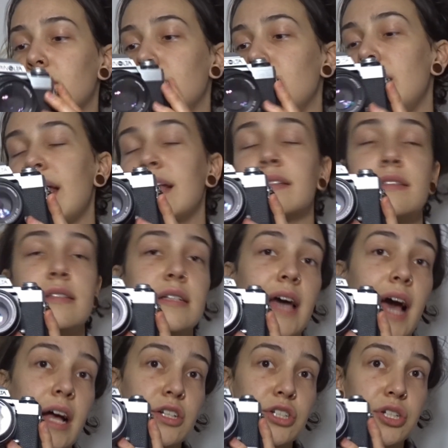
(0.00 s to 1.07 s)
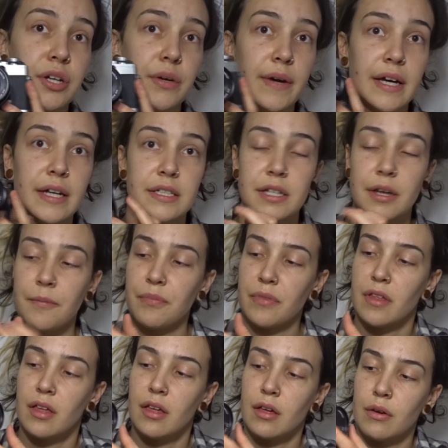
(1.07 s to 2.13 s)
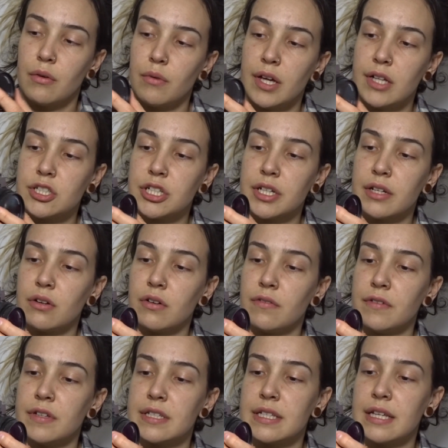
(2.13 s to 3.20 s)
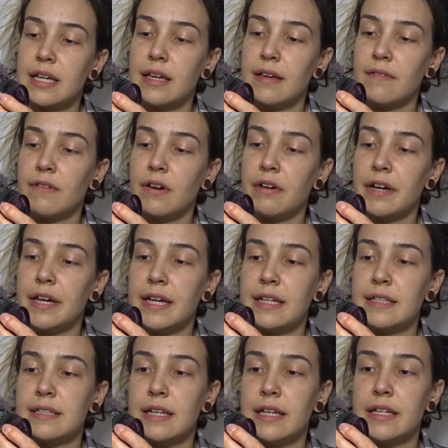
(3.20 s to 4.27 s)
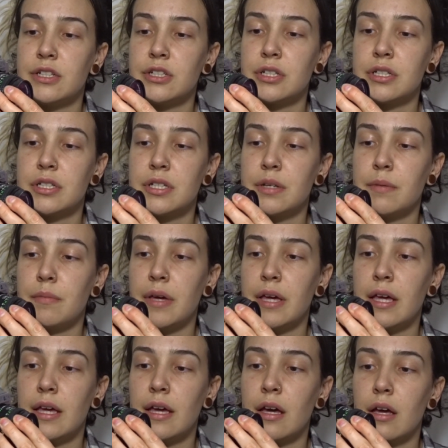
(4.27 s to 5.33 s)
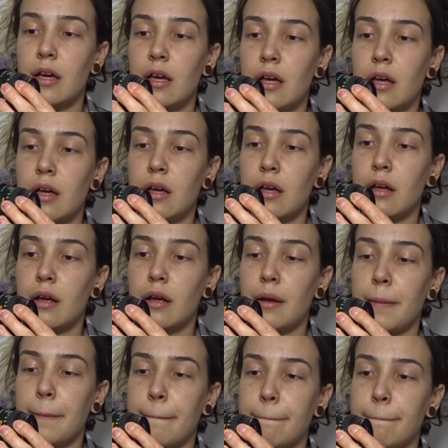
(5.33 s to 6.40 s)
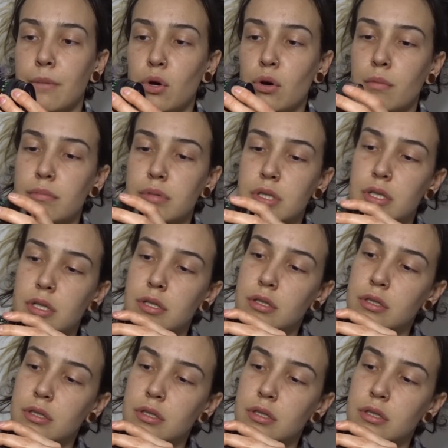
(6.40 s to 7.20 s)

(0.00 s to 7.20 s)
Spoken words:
lens attached to it, which can obviously very easily just be popped